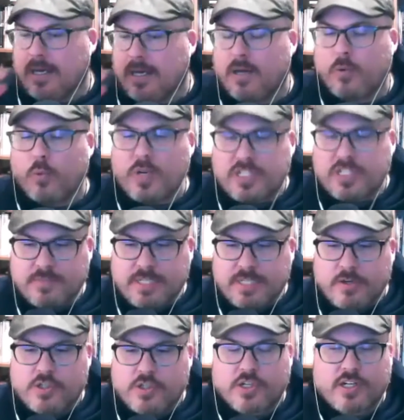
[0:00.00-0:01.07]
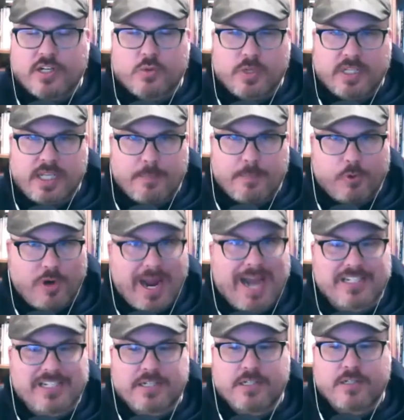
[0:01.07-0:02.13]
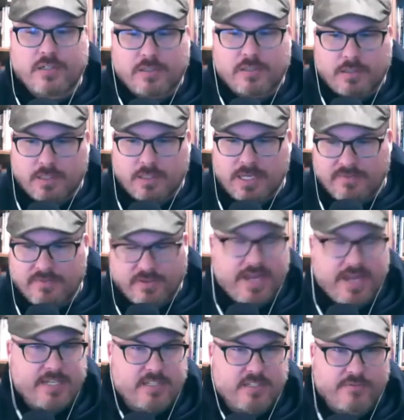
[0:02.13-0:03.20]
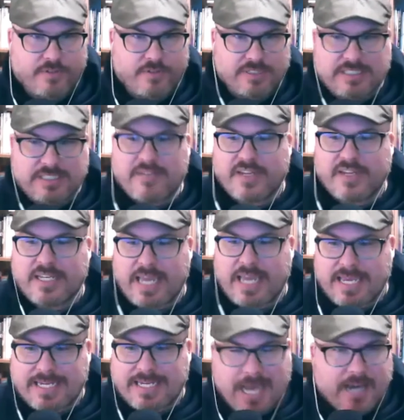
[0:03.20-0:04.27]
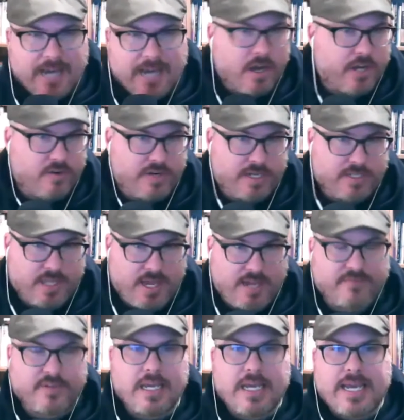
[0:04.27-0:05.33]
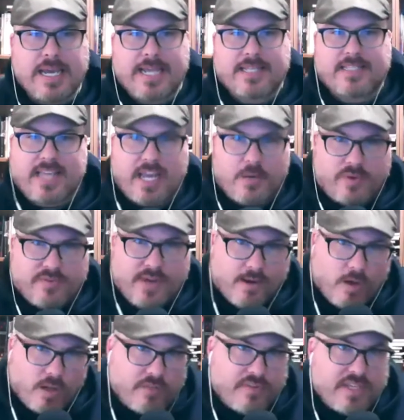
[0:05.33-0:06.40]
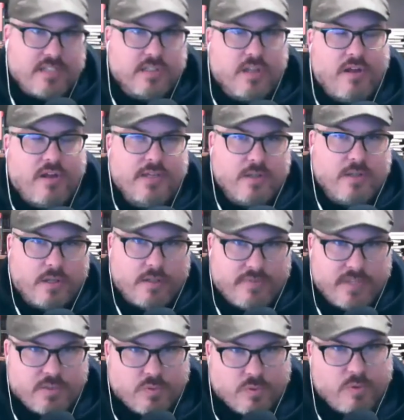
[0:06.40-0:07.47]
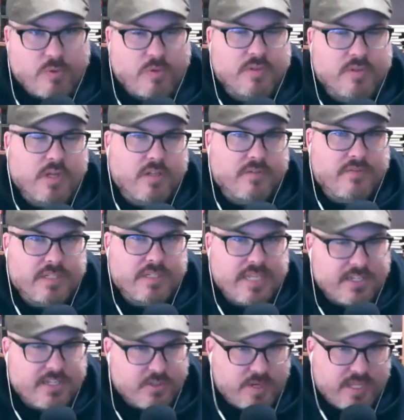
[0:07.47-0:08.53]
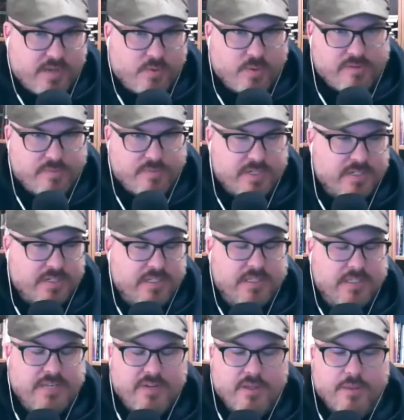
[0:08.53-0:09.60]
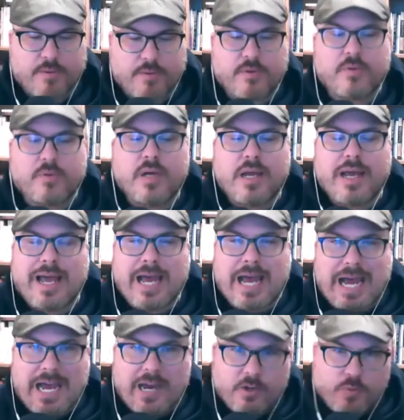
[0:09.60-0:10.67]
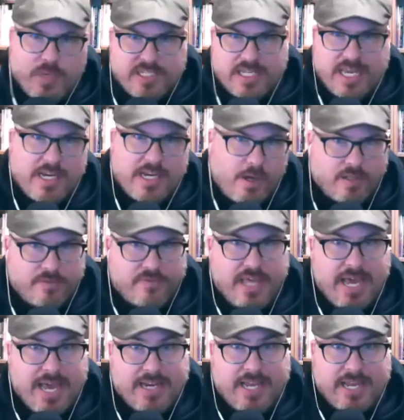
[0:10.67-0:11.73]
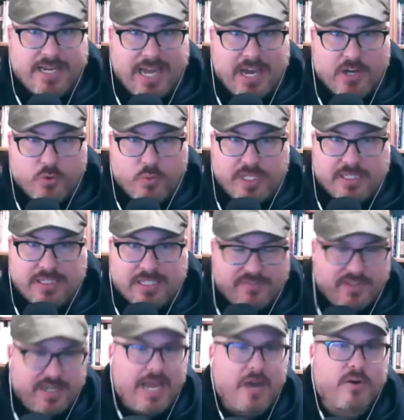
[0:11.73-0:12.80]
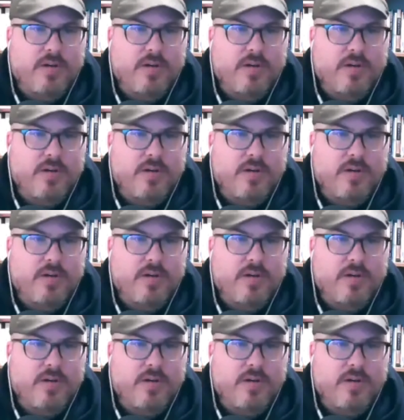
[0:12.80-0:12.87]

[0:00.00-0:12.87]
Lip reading: Wisdom literature is really practical advice for living a God-honoring life. It's saying we've got all of these laws, all of these rules, all of this history that we've been living through. How do we take all of that and how do we live it out?